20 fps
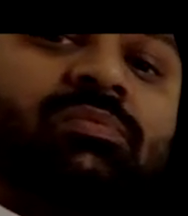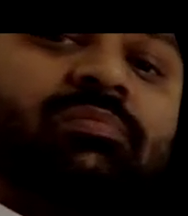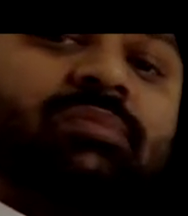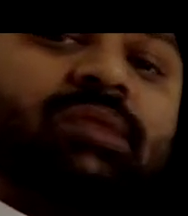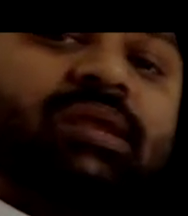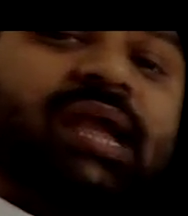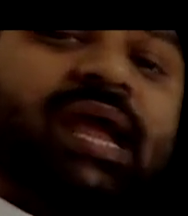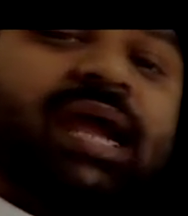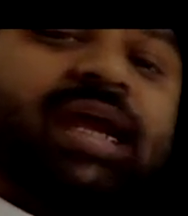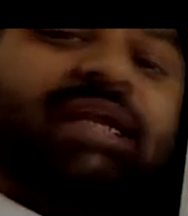
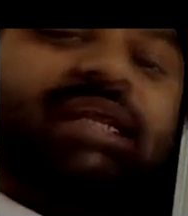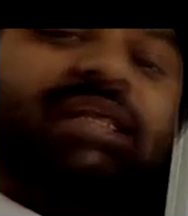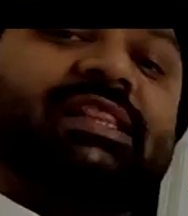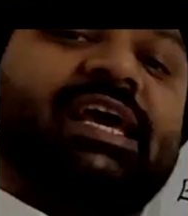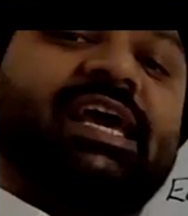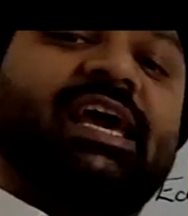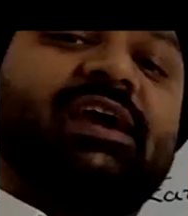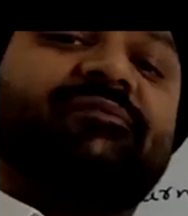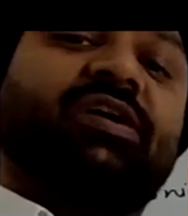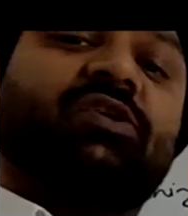but 90
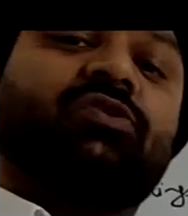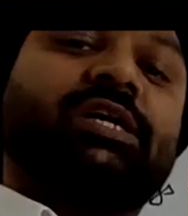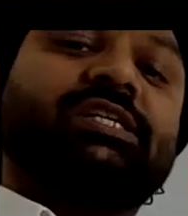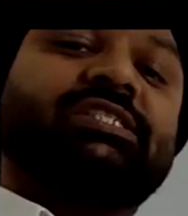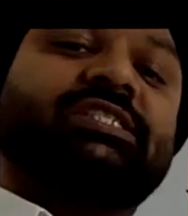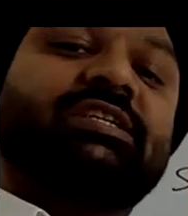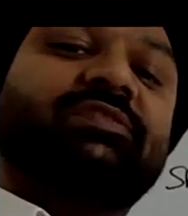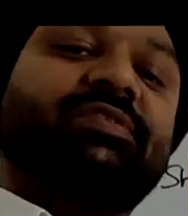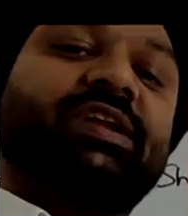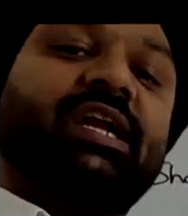they gave out
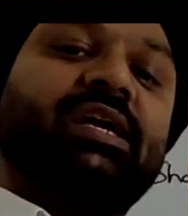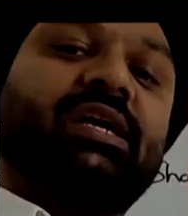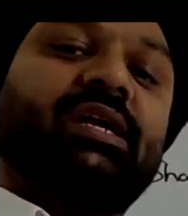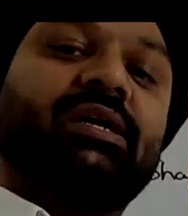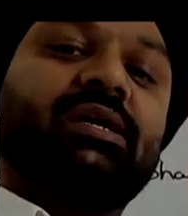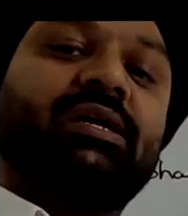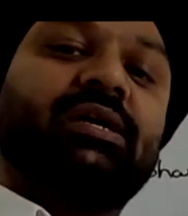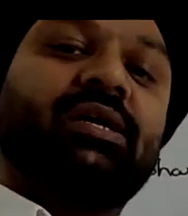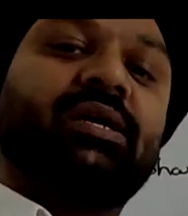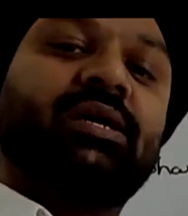as
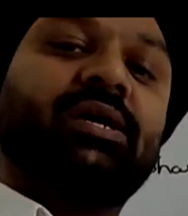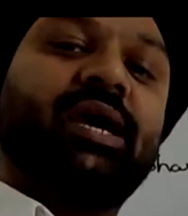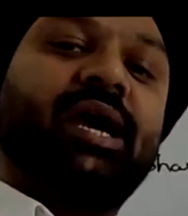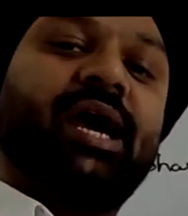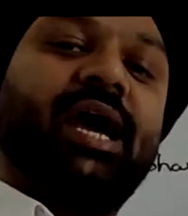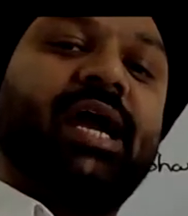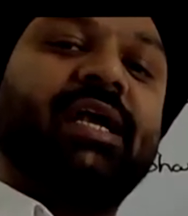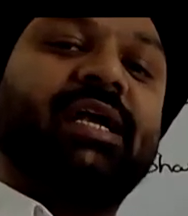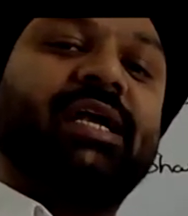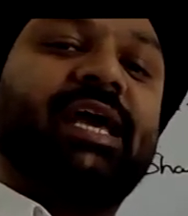dividend
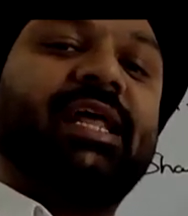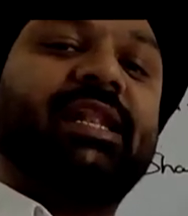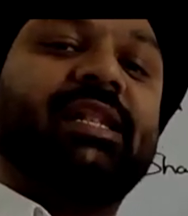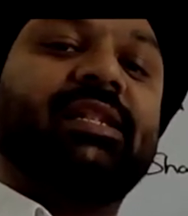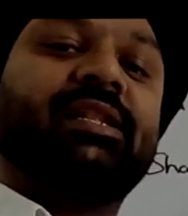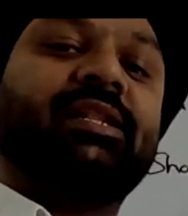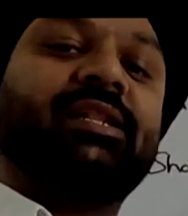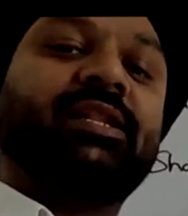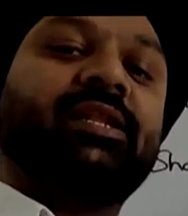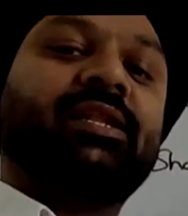and
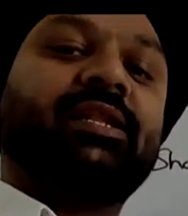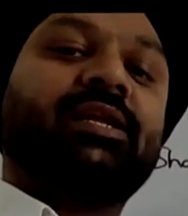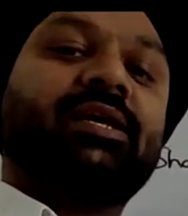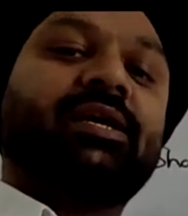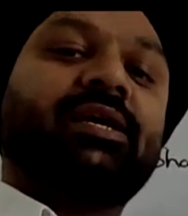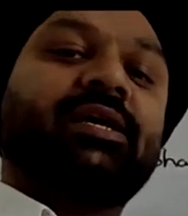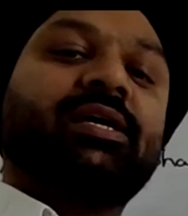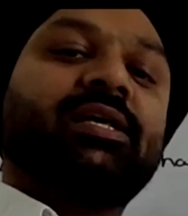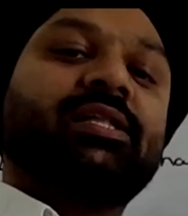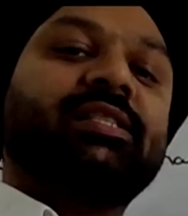10
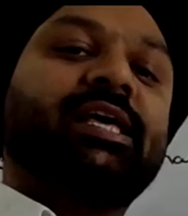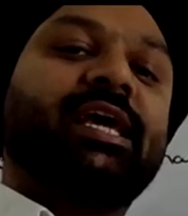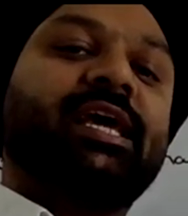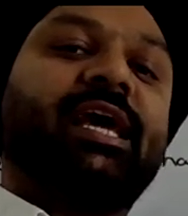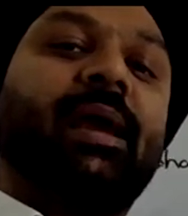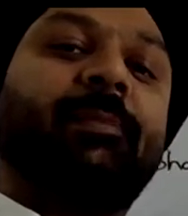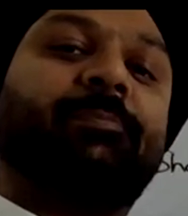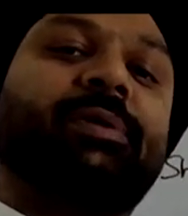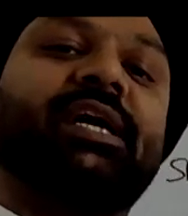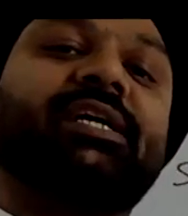they
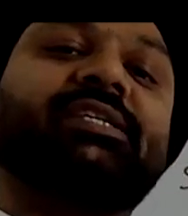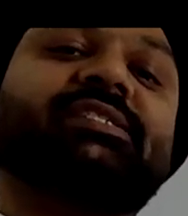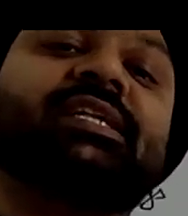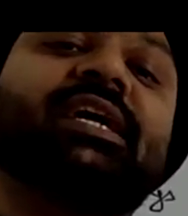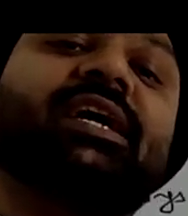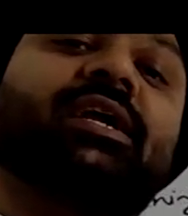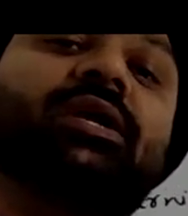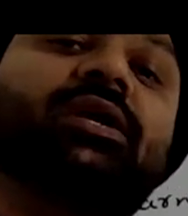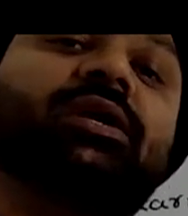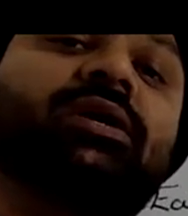kept as
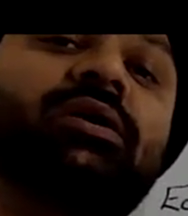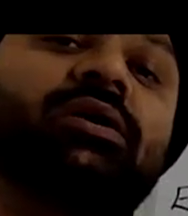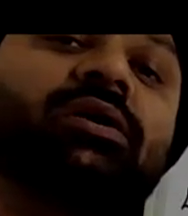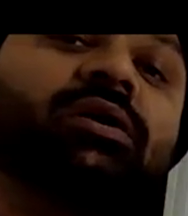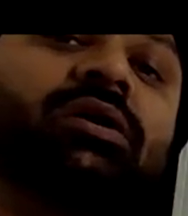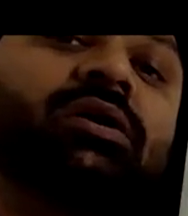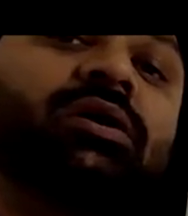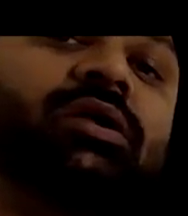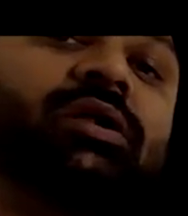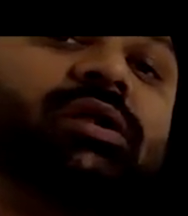their
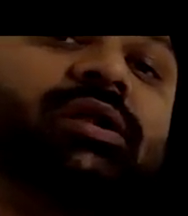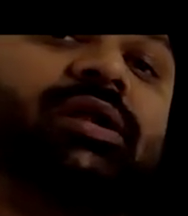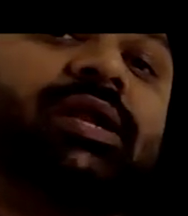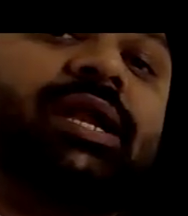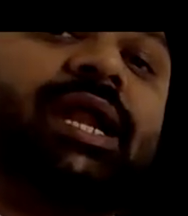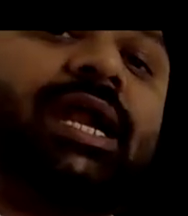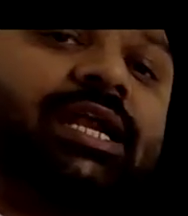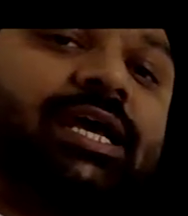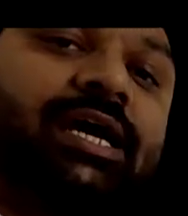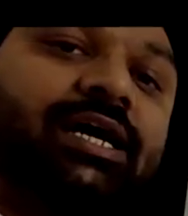
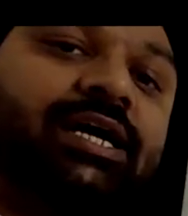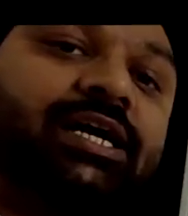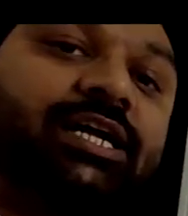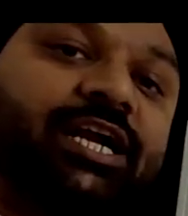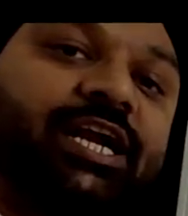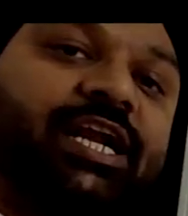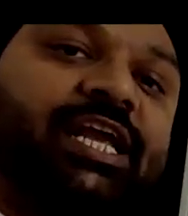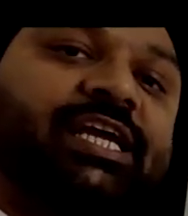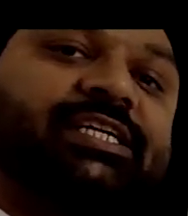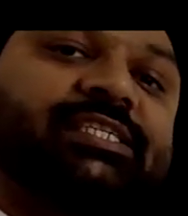net
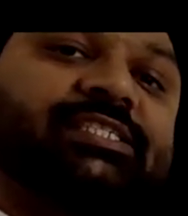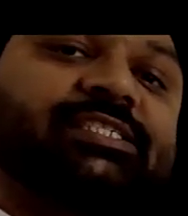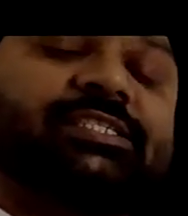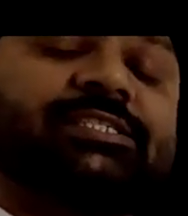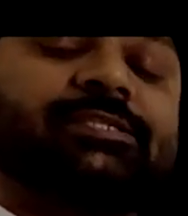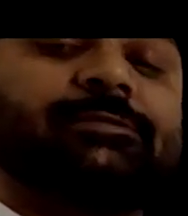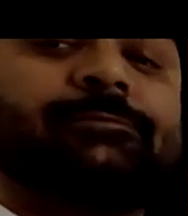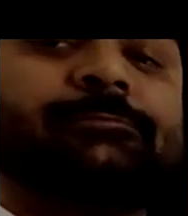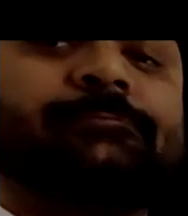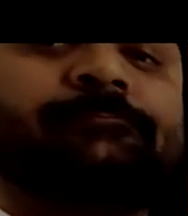
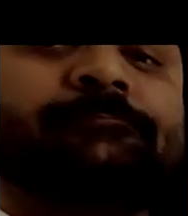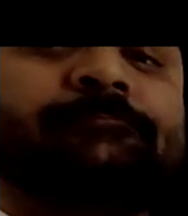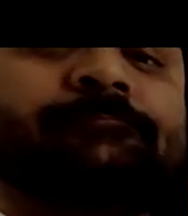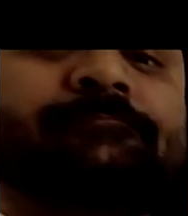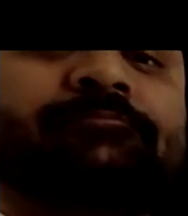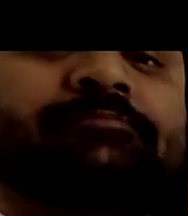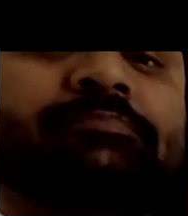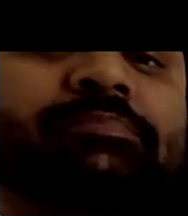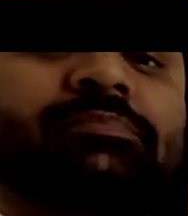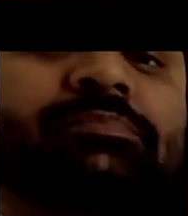earnings.
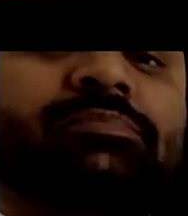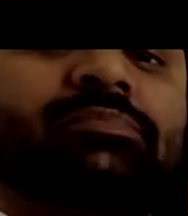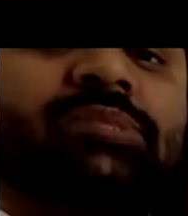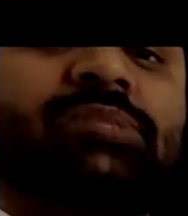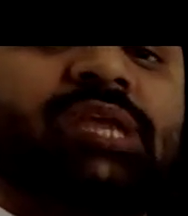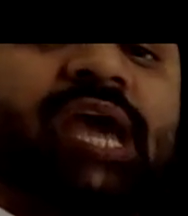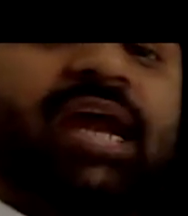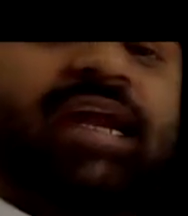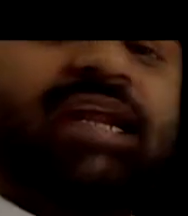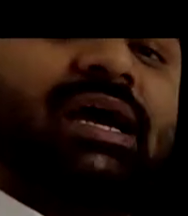
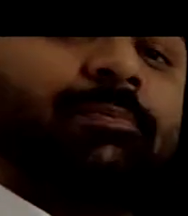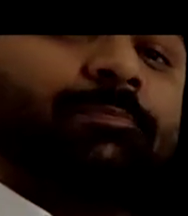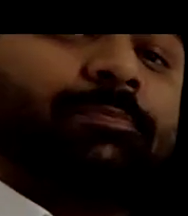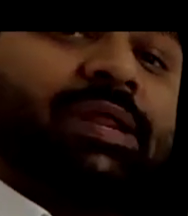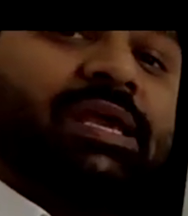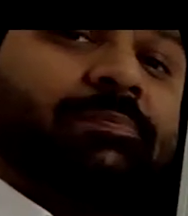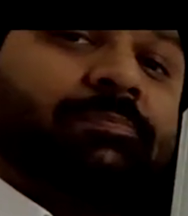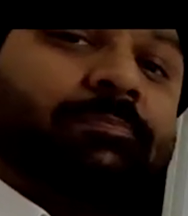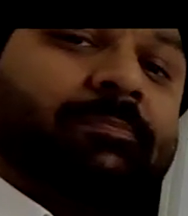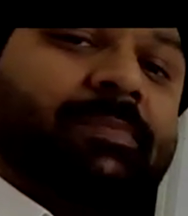And
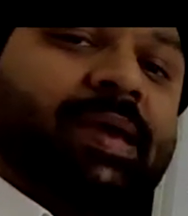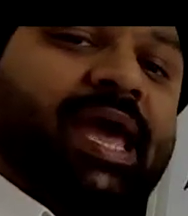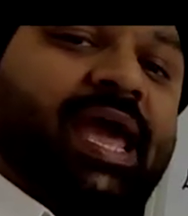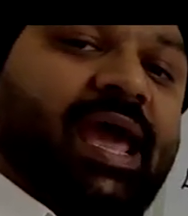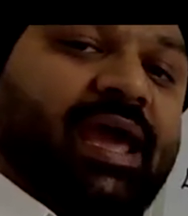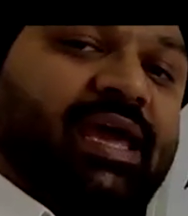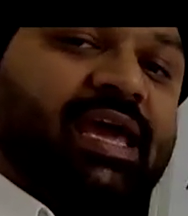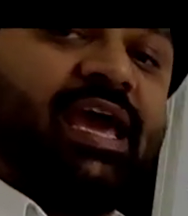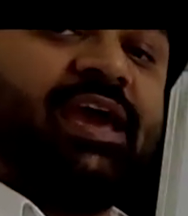company A